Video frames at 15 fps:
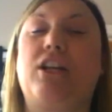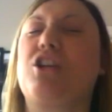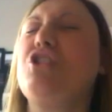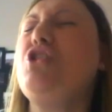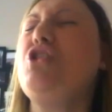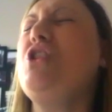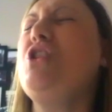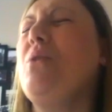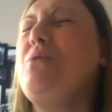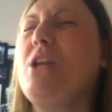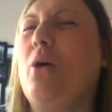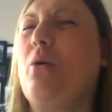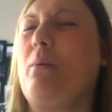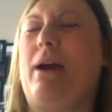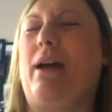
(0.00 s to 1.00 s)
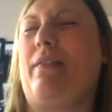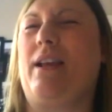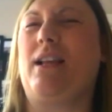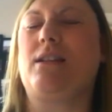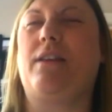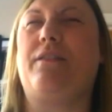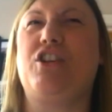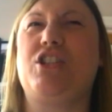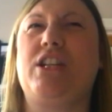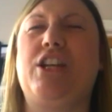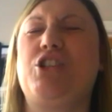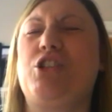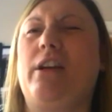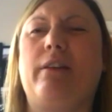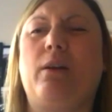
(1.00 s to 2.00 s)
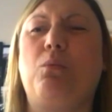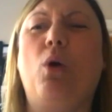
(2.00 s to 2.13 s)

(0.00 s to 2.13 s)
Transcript: because you don't know about things like vision engineering.